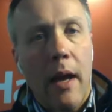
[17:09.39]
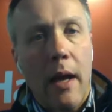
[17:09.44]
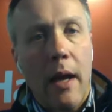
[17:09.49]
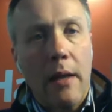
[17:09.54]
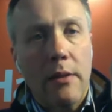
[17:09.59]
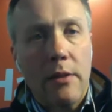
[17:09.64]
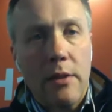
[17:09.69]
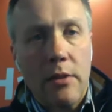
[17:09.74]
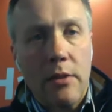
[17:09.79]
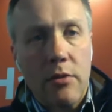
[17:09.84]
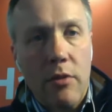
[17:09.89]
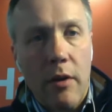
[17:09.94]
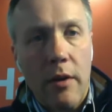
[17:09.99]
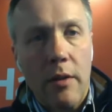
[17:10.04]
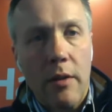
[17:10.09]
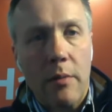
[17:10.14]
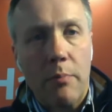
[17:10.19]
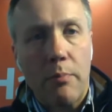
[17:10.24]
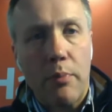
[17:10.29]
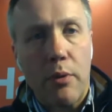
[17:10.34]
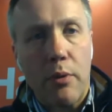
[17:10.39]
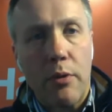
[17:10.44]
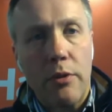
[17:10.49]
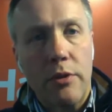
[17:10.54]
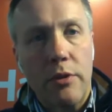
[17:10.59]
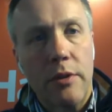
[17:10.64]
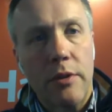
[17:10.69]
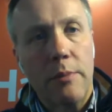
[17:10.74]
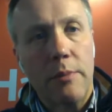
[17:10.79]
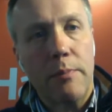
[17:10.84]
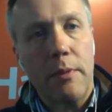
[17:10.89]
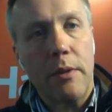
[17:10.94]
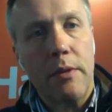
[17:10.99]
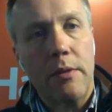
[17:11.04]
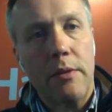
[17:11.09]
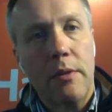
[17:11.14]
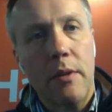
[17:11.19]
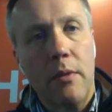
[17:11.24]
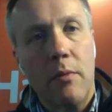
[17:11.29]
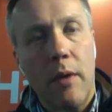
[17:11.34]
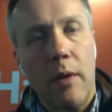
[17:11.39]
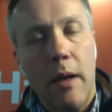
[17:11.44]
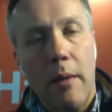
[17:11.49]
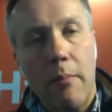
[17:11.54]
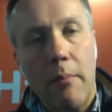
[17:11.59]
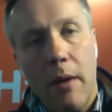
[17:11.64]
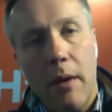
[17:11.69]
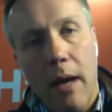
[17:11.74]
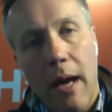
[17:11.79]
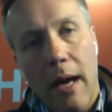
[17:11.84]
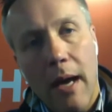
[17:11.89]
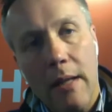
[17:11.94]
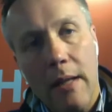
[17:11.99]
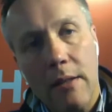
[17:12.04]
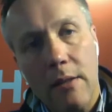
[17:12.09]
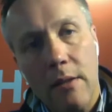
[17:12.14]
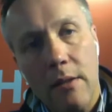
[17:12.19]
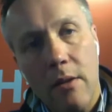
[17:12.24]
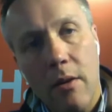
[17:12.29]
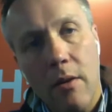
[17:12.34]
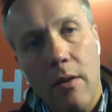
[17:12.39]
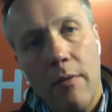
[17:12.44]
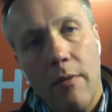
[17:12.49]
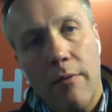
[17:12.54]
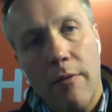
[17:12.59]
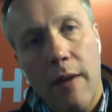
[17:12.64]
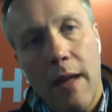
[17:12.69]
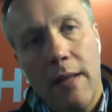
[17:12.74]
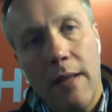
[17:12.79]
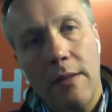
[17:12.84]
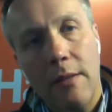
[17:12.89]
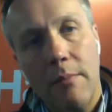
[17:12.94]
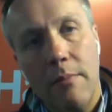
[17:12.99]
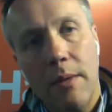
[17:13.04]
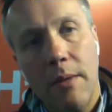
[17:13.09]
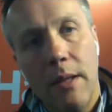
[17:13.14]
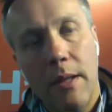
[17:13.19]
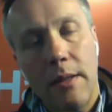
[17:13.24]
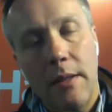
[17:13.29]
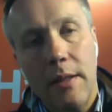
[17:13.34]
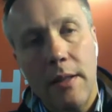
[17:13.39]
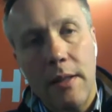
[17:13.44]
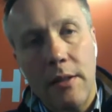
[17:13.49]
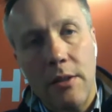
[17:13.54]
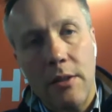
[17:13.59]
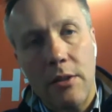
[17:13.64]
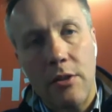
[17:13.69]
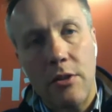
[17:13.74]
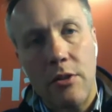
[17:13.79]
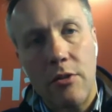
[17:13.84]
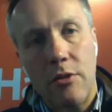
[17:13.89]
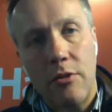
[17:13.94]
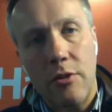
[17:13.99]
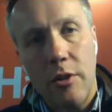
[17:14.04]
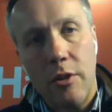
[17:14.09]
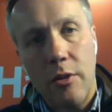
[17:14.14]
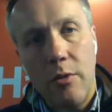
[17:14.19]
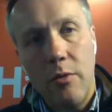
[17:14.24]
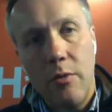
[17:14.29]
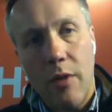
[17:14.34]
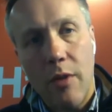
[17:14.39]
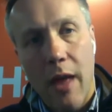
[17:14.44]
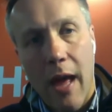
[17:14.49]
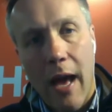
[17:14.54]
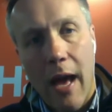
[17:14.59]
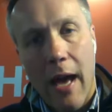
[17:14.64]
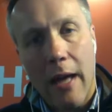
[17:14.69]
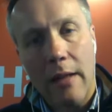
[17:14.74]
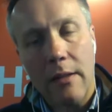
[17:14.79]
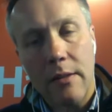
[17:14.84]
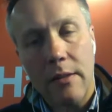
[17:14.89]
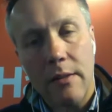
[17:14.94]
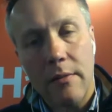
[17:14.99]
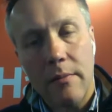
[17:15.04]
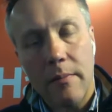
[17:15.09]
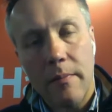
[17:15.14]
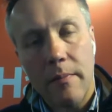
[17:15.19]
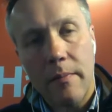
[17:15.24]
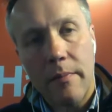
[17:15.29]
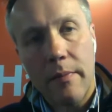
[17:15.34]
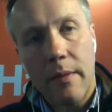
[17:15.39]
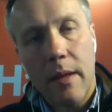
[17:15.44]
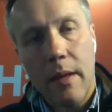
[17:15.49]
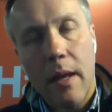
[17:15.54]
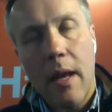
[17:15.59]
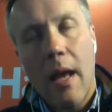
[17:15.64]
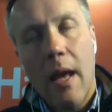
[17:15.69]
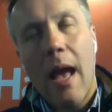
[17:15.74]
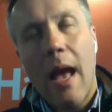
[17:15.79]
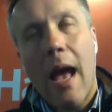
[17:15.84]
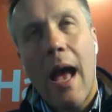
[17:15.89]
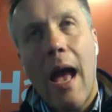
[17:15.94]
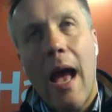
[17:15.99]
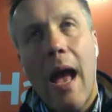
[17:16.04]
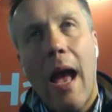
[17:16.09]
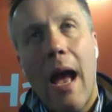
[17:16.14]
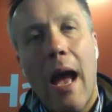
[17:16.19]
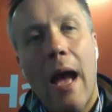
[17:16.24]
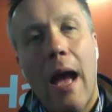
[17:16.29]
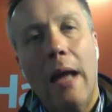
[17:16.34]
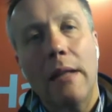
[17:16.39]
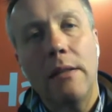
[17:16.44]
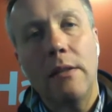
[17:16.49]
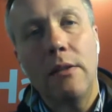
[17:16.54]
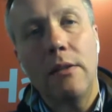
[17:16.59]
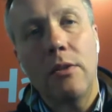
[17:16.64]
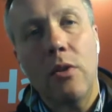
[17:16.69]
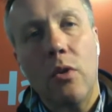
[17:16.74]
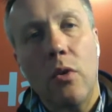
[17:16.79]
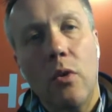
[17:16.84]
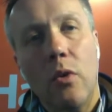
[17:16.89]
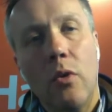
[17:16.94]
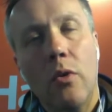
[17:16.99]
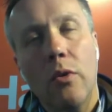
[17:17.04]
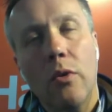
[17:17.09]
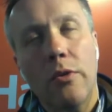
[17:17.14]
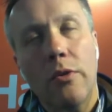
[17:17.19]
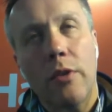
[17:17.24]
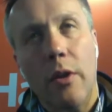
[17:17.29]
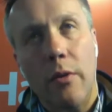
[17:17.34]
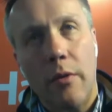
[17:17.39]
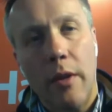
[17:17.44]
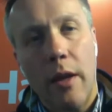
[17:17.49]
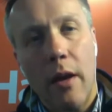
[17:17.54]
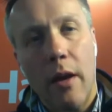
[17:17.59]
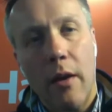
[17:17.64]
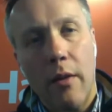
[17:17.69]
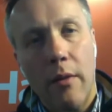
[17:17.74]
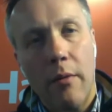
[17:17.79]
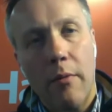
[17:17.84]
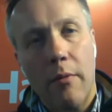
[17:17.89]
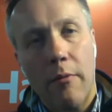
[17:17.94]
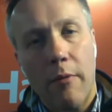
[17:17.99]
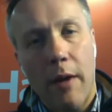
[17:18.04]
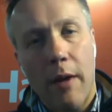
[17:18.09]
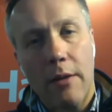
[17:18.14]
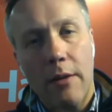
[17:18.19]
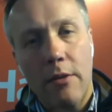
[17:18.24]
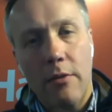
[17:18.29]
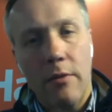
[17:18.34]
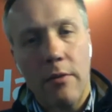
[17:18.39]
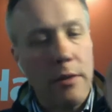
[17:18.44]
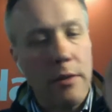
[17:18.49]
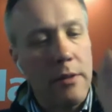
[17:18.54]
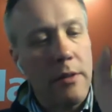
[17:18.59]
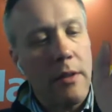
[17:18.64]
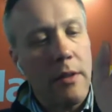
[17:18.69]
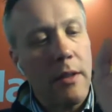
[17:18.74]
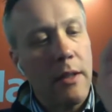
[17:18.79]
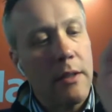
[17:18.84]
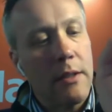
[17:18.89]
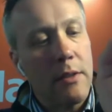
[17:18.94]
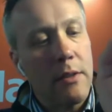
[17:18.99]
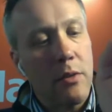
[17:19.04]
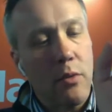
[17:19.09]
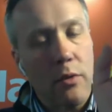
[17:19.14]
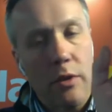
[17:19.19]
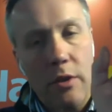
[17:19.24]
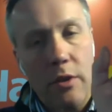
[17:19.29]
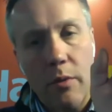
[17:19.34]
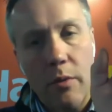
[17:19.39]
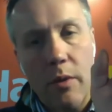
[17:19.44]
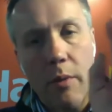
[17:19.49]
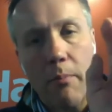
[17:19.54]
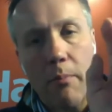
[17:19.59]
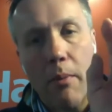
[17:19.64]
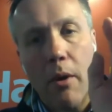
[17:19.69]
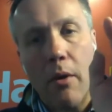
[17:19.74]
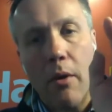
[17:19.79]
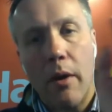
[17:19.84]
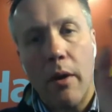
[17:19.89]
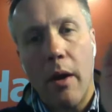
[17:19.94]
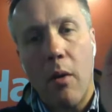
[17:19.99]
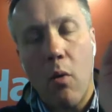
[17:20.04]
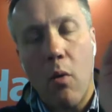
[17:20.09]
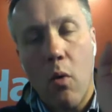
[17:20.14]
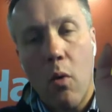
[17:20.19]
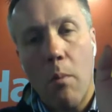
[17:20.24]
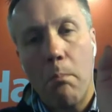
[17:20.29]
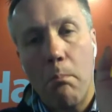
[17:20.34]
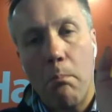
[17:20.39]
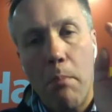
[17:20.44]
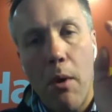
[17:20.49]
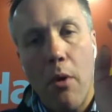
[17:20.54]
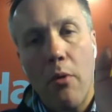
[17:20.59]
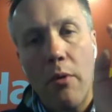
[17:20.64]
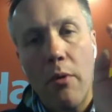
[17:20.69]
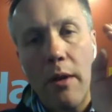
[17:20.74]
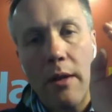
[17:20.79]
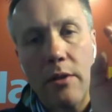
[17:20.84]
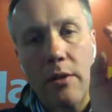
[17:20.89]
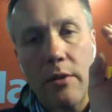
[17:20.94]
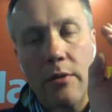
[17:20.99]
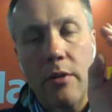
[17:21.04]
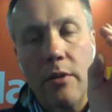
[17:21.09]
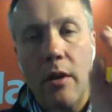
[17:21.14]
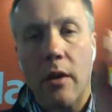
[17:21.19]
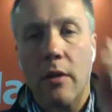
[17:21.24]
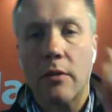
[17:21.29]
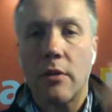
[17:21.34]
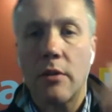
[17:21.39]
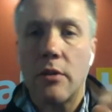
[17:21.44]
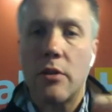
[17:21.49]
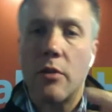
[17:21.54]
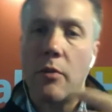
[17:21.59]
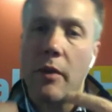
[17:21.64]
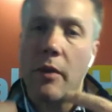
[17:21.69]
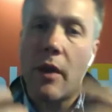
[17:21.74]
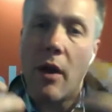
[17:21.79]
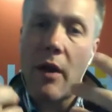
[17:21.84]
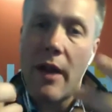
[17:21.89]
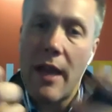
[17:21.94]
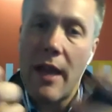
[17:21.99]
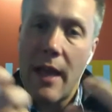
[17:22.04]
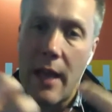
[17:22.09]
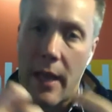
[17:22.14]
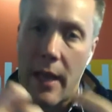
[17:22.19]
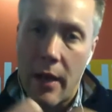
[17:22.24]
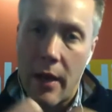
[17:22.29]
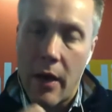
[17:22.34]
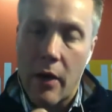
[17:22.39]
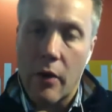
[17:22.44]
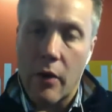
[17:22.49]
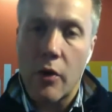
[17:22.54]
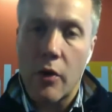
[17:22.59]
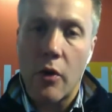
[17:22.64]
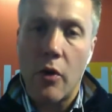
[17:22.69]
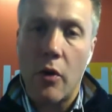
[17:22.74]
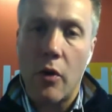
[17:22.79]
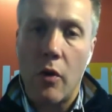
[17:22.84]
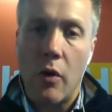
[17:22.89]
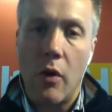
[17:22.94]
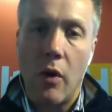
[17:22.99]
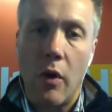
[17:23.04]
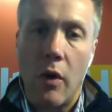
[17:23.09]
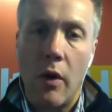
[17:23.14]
And she's trying to push this person away, but hasn't got the flexibility to do that. And also the other factor is, this is all to do with the bone. Now, all bone issues are to do with our inner core.